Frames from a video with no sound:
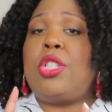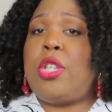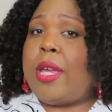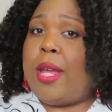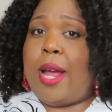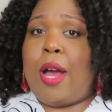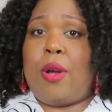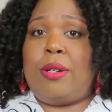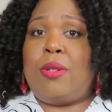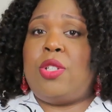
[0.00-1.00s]
check it
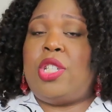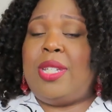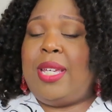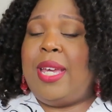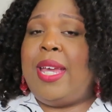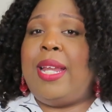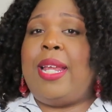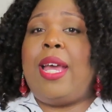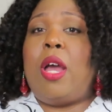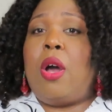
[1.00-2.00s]
out on
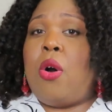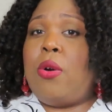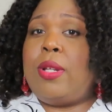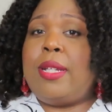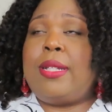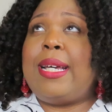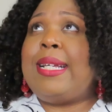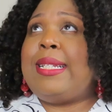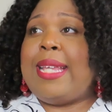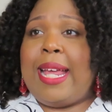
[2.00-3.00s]
Shein. On a,
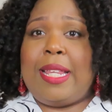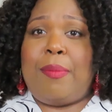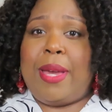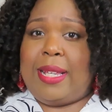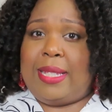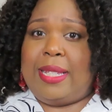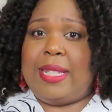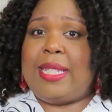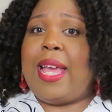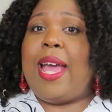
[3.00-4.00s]
a daily
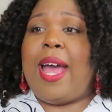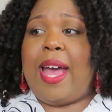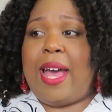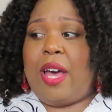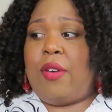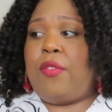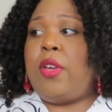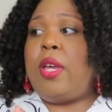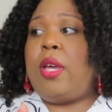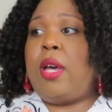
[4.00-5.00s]
basis, they
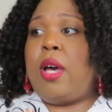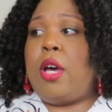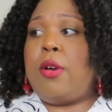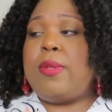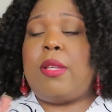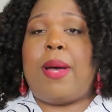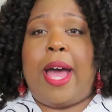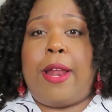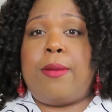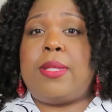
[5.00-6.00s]
have um, some
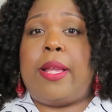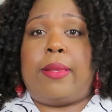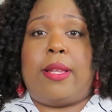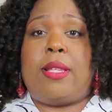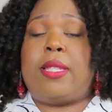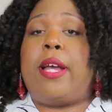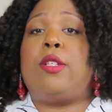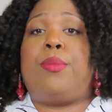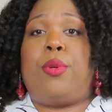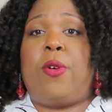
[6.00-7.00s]
items that they
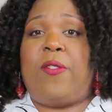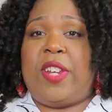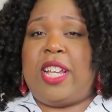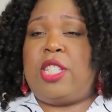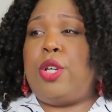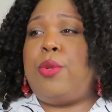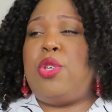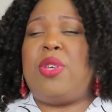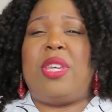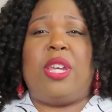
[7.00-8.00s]
decide to put on flash sale
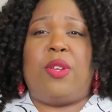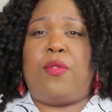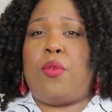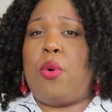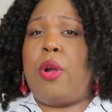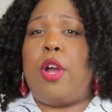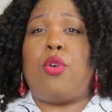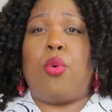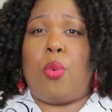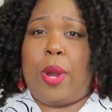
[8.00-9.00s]
where you can get it for
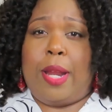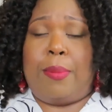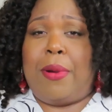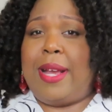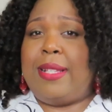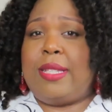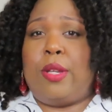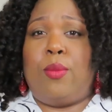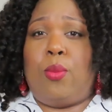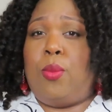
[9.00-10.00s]
a great price,
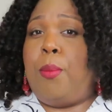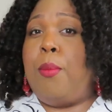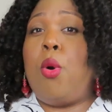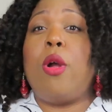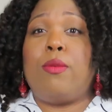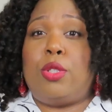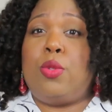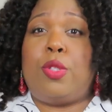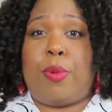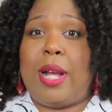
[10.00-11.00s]
a more
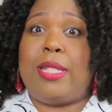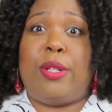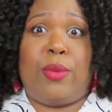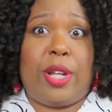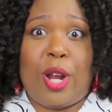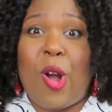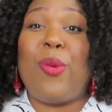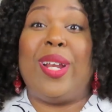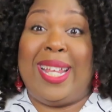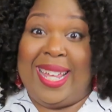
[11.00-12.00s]
reduced price than what it
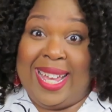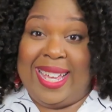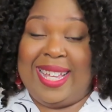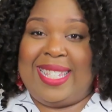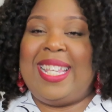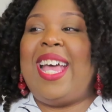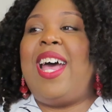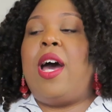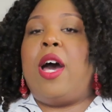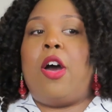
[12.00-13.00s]
already is.
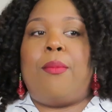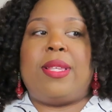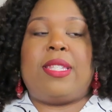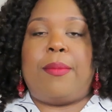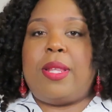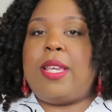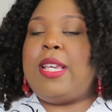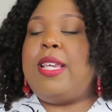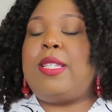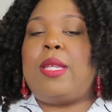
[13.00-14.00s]
Um, and some of
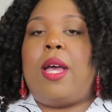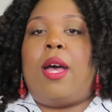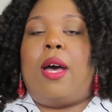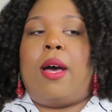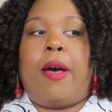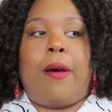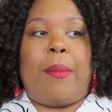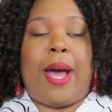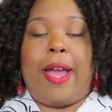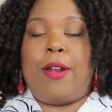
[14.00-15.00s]
these
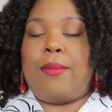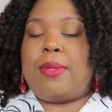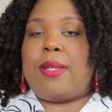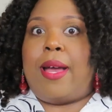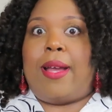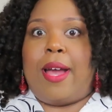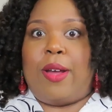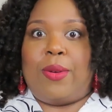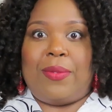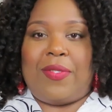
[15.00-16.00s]
um, items I
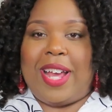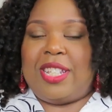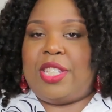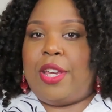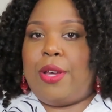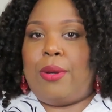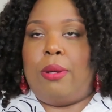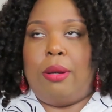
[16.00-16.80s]
got on flash sale